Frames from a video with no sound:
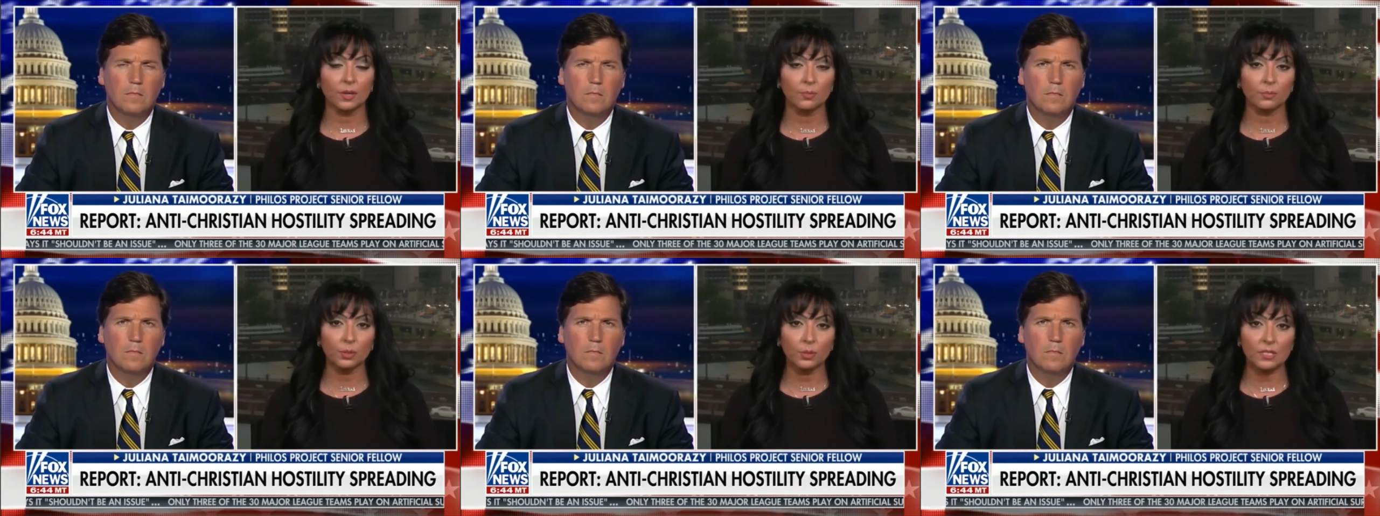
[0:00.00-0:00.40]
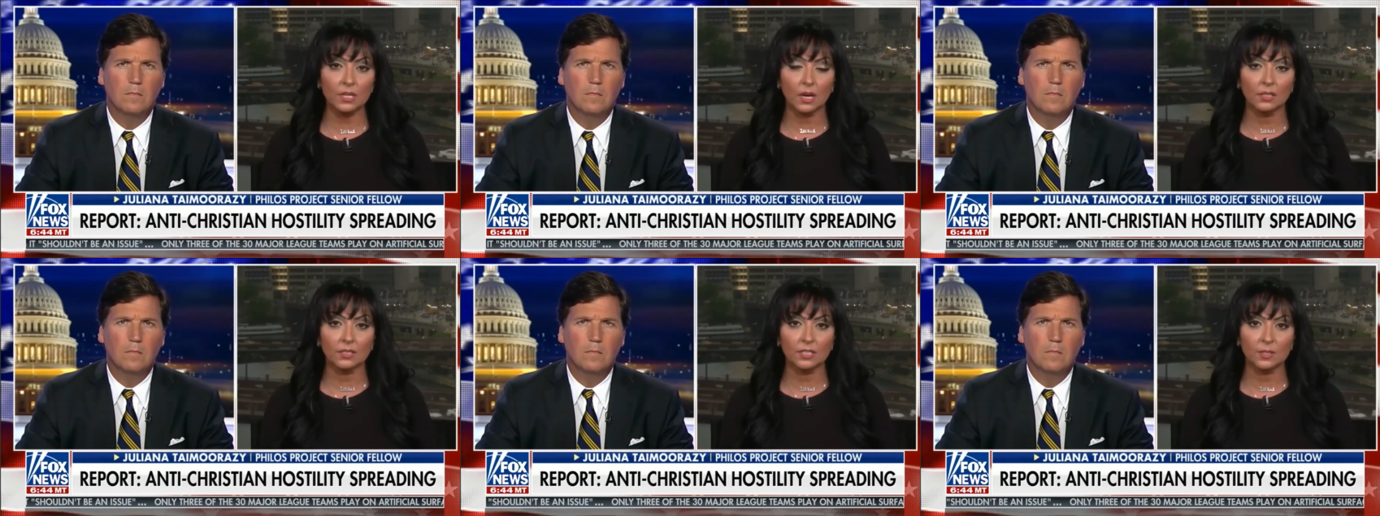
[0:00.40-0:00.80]
Speaker 1: put
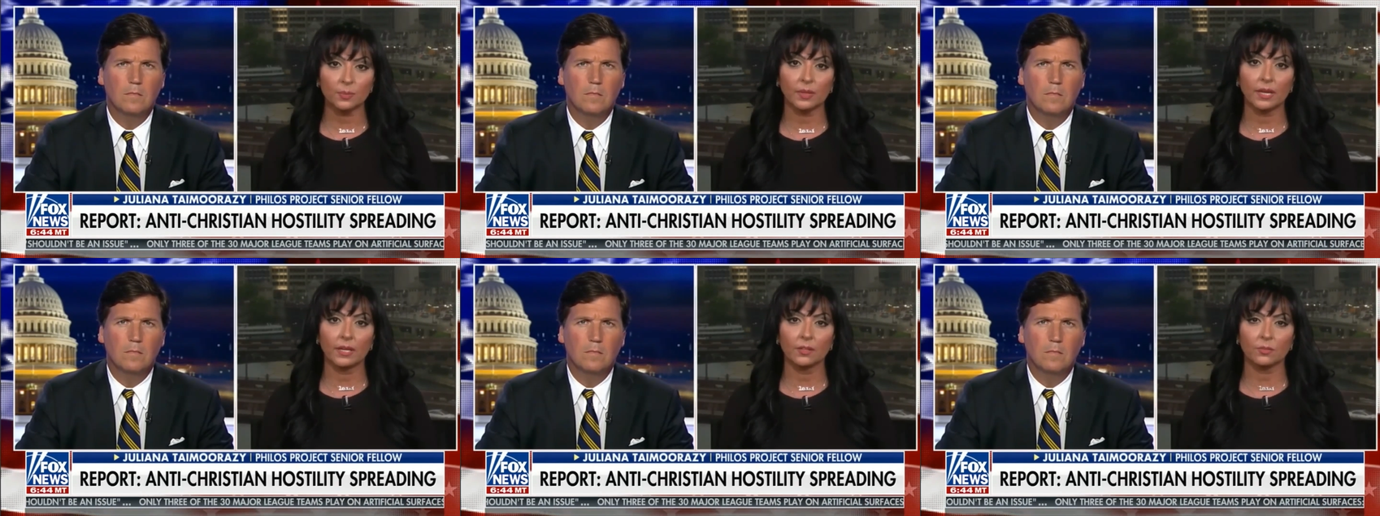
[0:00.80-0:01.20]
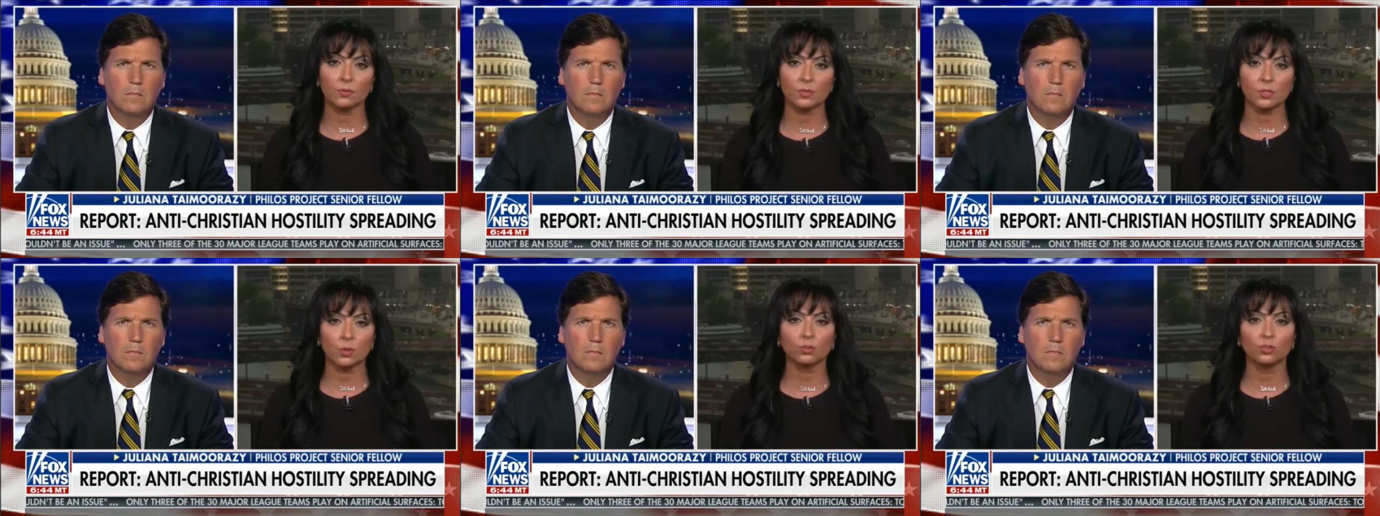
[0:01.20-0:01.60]
on display through
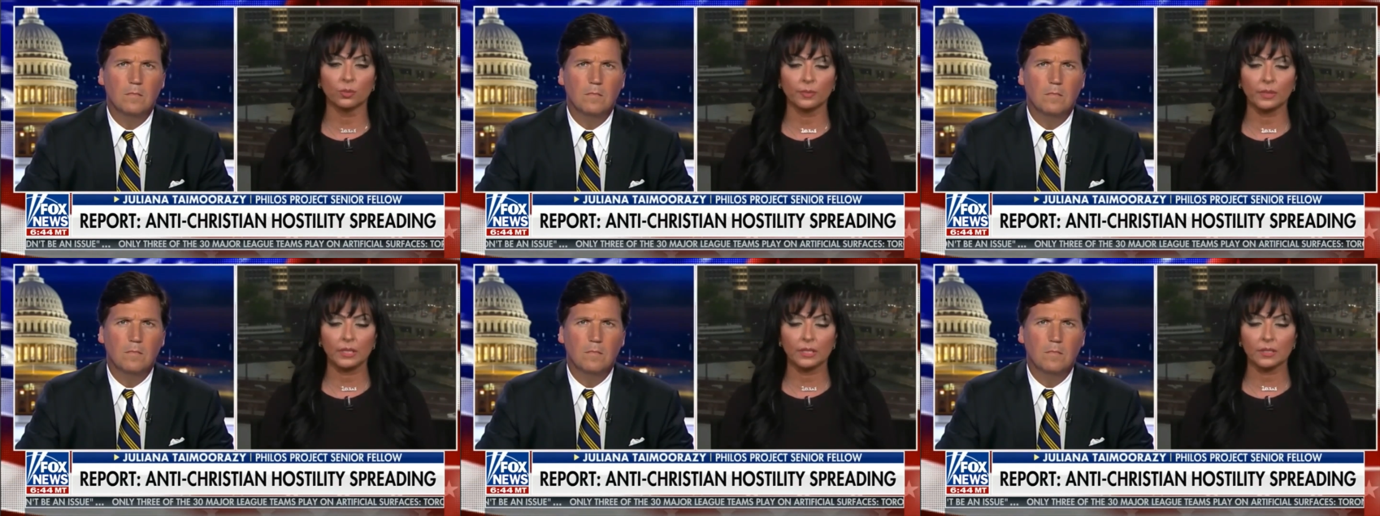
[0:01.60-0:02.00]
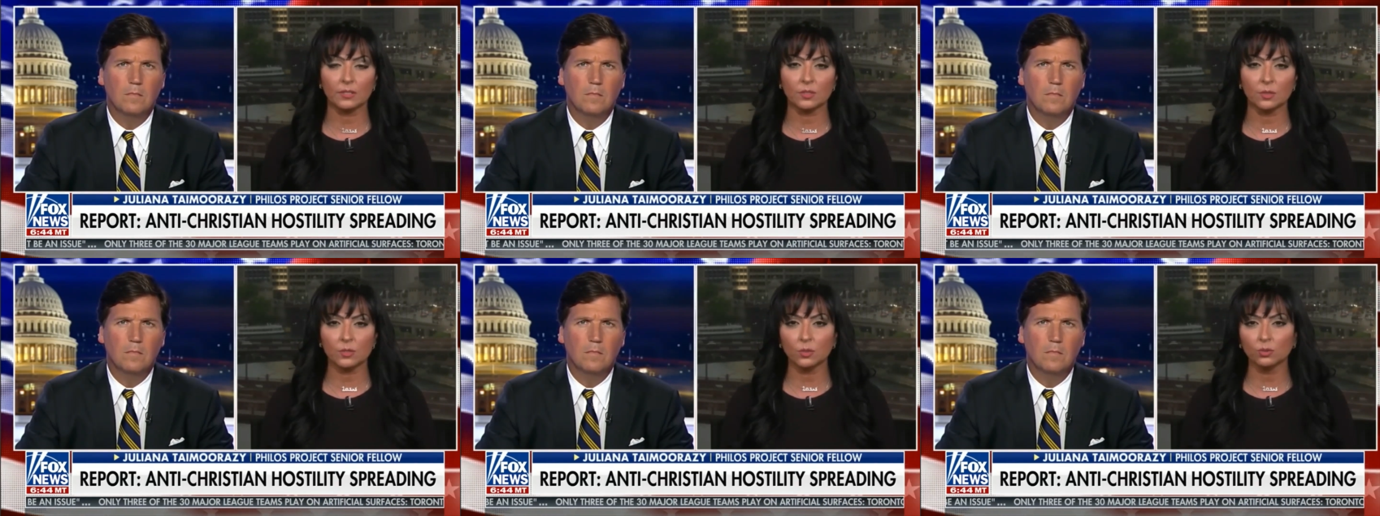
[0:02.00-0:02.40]
social media.
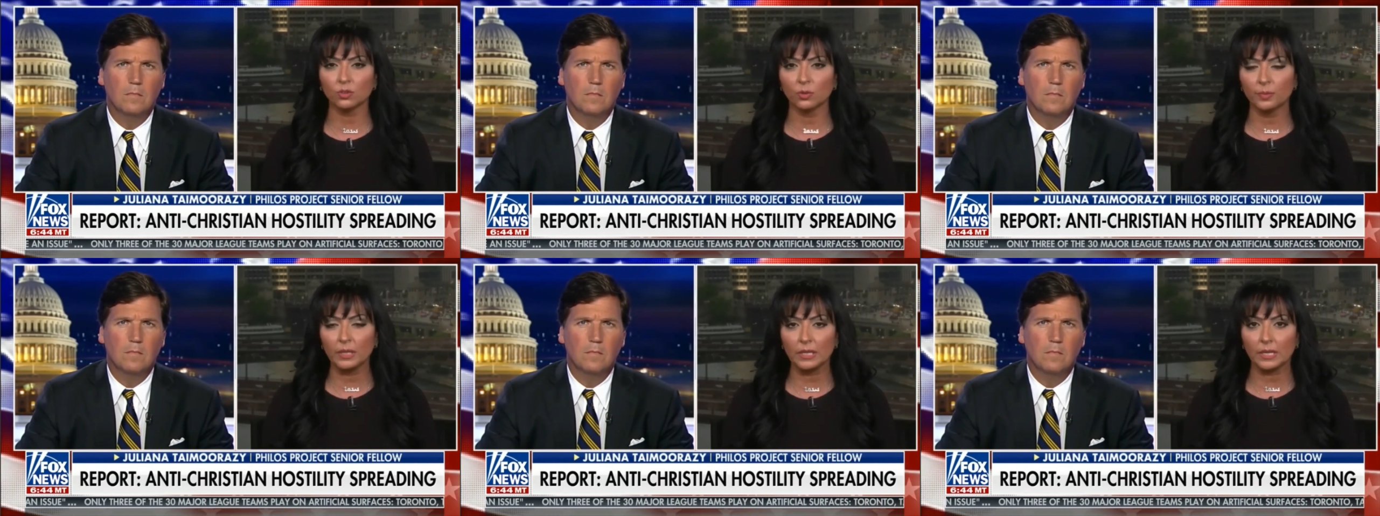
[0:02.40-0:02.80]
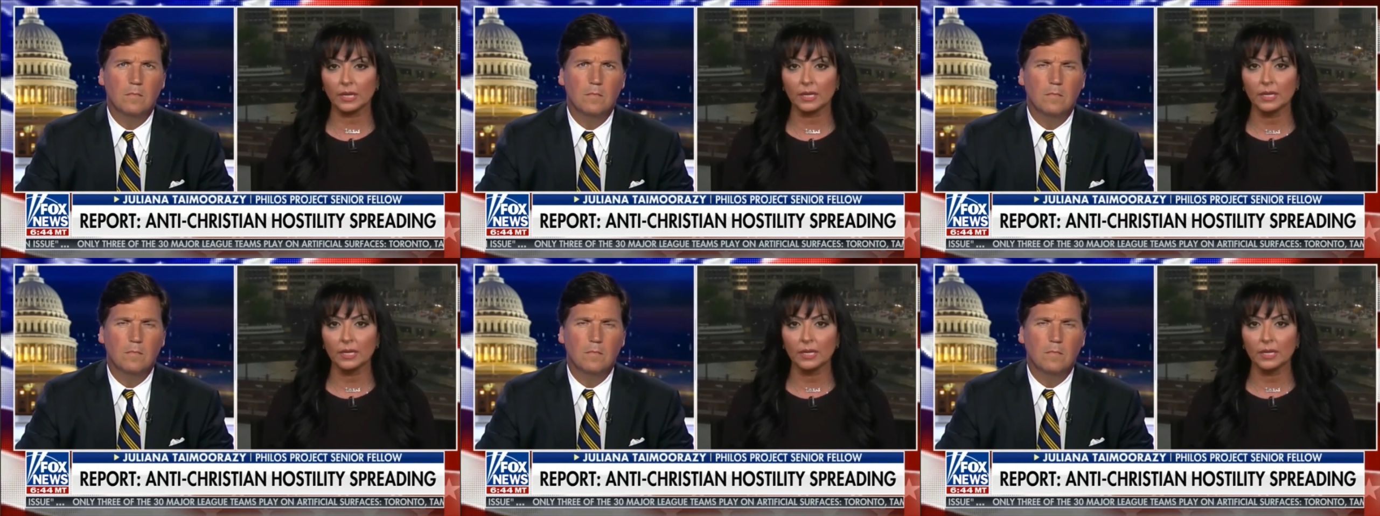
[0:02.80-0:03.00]
So social media